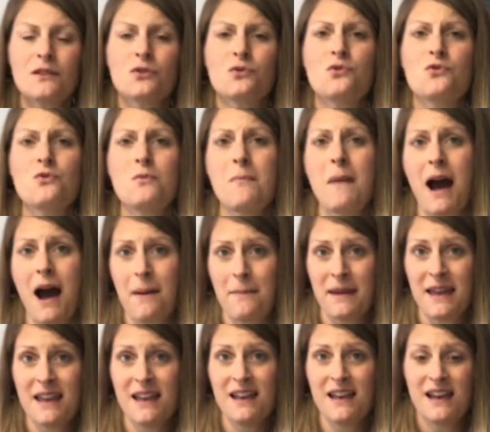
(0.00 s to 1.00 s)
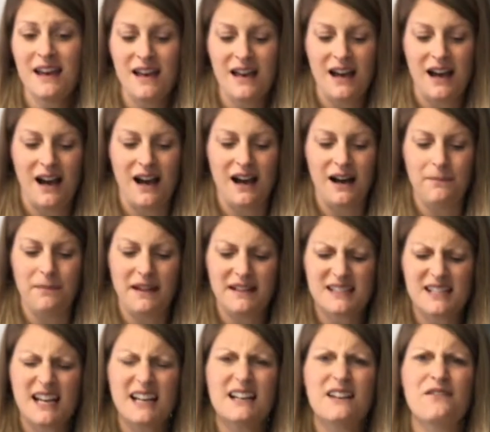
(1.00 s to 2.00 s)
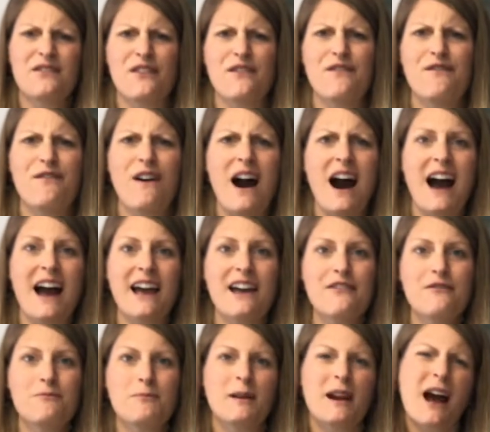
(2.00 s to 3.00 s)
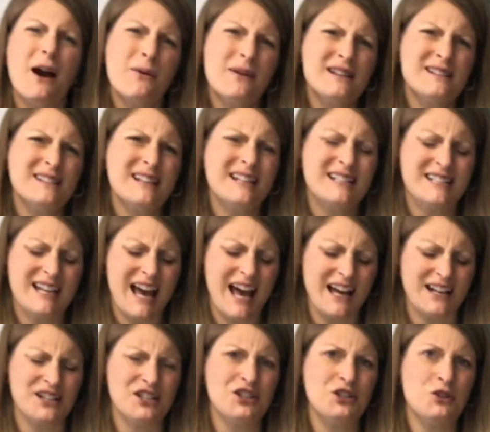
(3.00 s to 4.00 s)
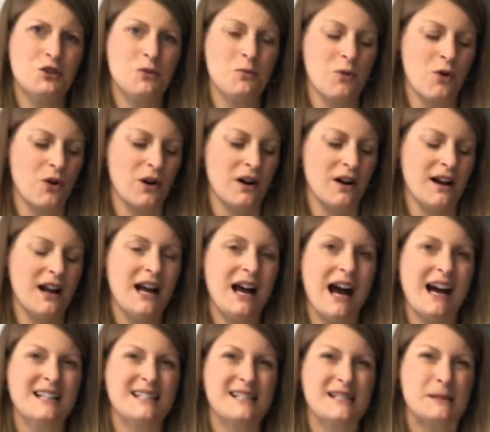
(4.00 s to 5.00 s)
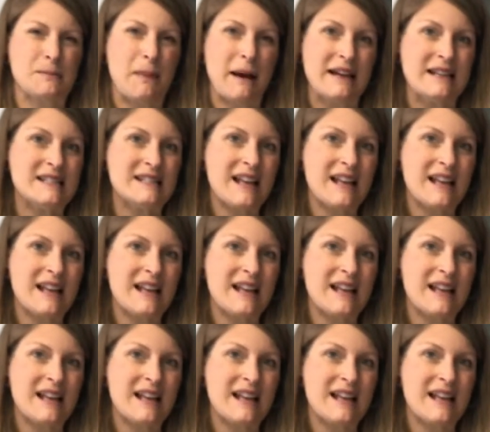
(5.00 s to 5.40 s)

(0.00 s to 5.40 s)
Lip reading: umami. That's kind of the 5, but I always like to add 2 more, a spice